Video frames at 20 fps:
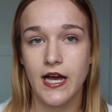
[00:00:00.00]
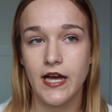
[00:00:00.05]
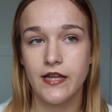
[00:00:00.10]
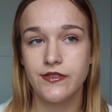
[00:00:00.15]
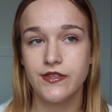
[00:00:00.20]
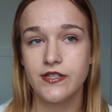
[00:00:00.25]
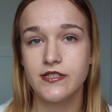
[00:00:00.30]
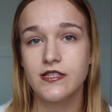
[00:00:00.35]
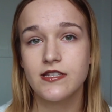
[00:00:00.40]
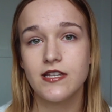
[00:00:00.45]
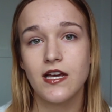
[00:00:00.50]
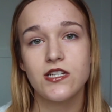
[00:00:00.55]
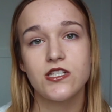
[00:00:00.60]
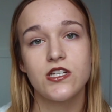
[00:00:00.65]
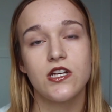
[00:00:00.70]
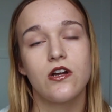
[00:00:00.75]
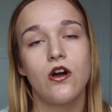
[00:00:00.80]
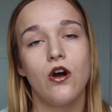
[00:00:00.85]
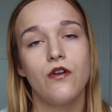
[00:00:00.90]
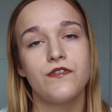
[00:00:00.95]
and this is
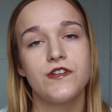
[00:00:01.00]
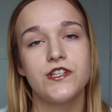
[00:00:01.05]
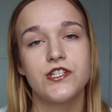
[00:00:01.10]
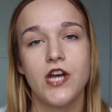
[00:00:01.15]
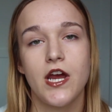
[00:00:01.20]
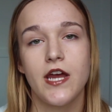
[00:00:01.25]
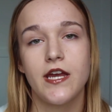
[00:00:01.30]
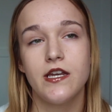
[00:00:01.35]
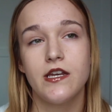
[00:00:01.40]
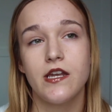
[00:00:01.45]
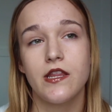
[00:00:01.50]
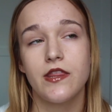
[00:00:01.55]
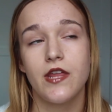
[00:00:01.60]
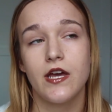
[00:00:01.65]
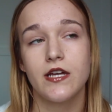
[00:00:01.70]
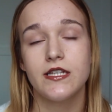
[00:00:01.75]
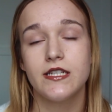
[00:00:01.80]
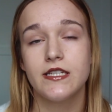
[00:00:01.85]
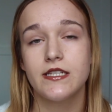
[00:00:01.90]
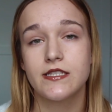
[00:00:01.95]
actually a coffee chain
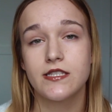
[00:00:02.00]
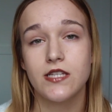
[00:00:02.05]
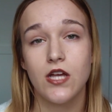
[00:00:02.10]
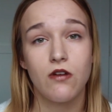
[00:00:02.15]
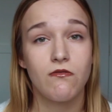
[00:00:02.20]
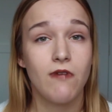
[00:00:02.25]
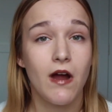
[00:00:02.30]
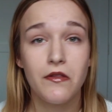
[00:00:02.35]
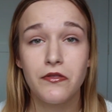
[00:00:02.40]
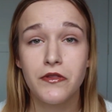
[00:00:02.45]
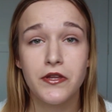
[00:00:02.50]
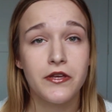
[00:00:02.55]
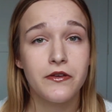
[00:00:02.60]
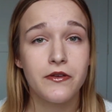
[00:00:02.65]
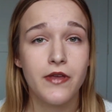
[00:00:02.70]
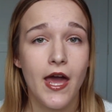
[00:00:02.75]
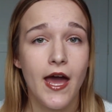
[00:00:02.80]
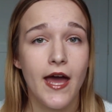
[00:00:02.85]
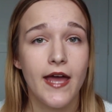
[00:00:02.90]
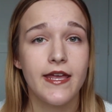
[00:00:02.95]
that is around the
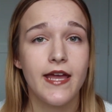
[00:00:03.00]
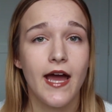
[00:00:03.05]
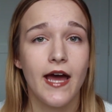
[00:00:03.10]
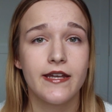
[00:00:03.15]
UK,